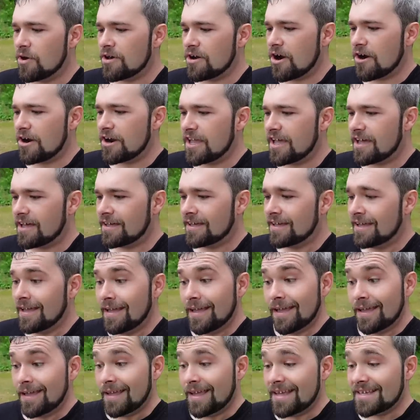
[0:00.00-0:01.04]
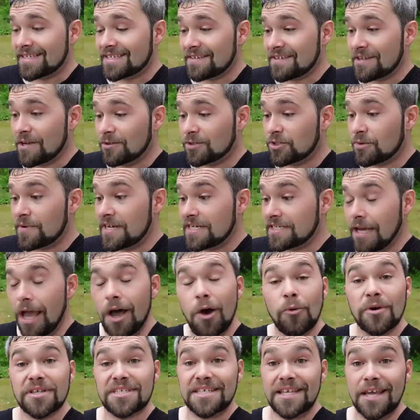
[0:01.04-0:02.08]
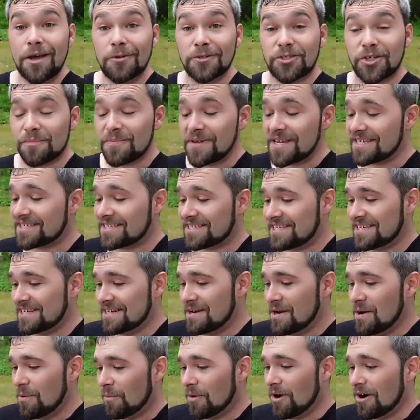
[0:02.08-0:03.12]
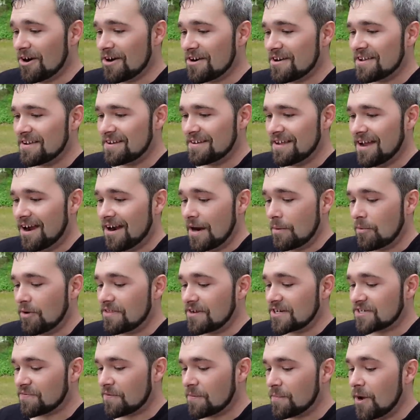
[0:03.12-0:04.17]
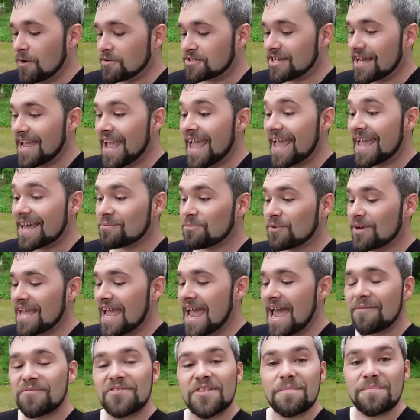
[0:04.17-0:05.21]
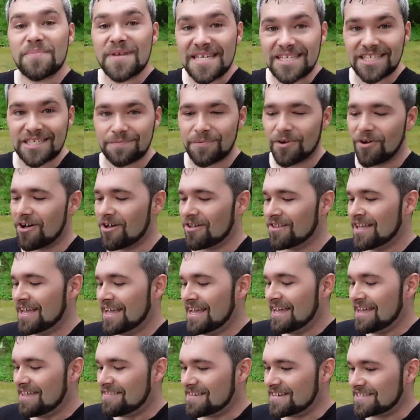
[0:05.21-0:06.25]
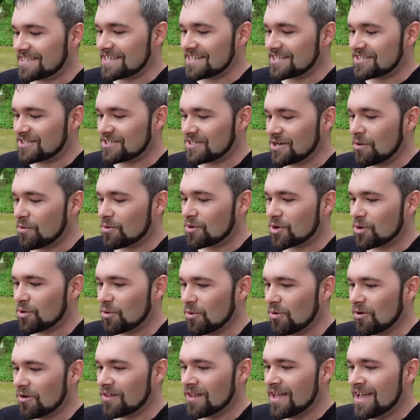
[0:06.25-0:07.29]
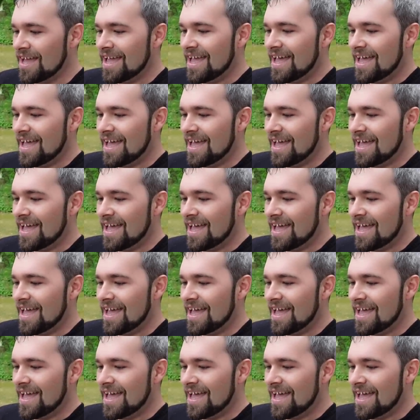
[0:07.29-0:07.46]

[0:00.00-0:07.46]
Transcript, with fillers: What are ya? Is it the Ultra Beast? Oh, it's the Ultra Beast. Word. All right, well, there's Pheromosa, and we have the Beast Ball. This is so cool.